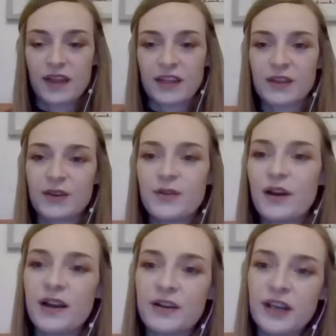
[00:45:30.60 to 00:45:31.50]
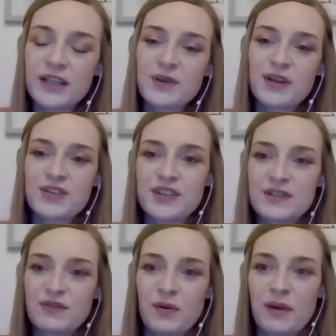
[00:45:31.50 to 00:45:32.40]
Thank you. Our next
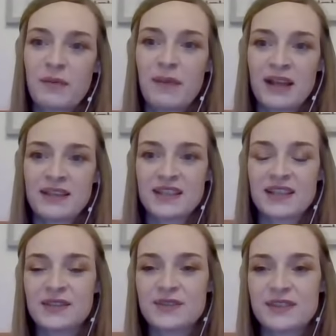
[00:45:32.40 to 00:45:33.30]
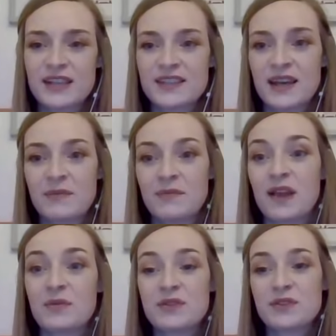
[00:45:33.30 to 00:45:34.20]
question is from Amanda, who says,
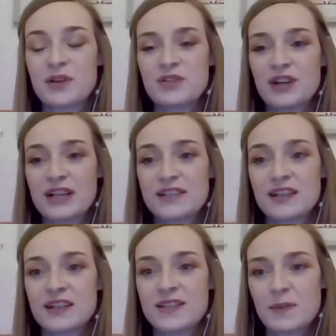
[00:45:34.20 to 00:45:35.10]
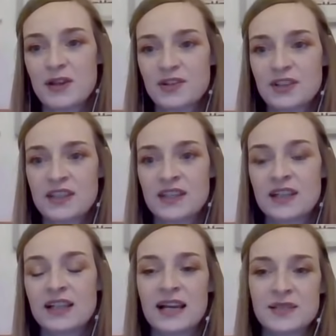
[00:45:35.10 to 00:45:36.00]
that was so interesting, especially
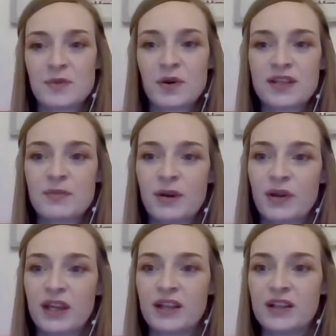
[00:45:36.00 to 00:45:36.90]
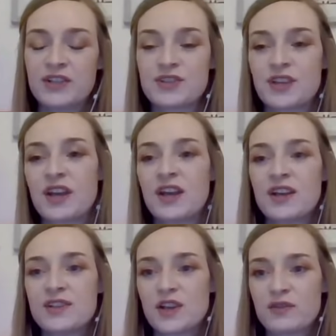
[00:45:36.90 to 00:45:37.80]
the last point about English
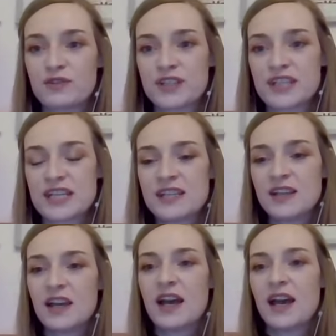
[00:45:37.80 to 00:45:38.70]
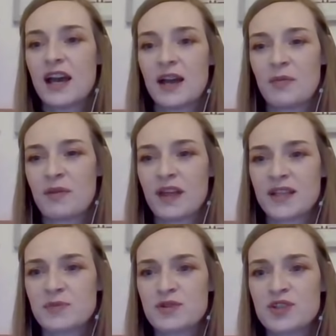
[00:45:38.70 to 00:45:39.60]
sovereignty.
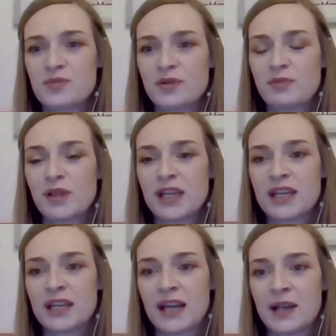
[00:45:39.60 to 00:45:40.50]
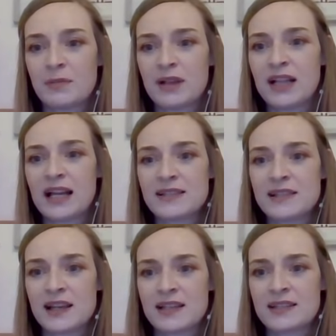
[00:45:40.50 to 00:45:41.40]
That's presumably
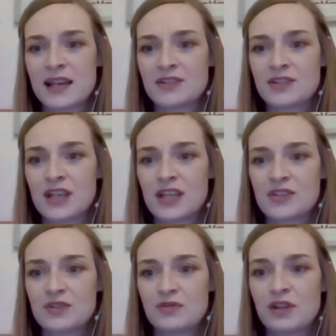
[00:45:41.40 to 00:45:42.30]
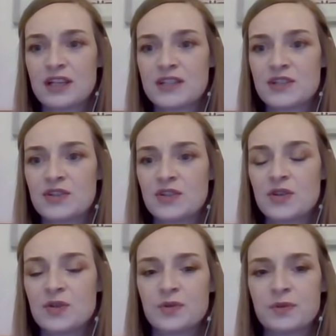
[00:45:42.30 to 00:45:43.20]
class and education related
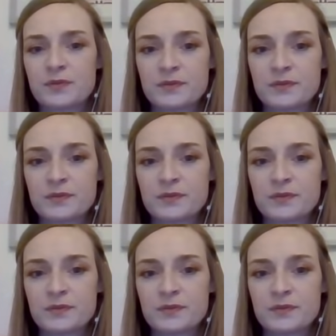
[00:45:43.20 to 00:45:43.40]
too.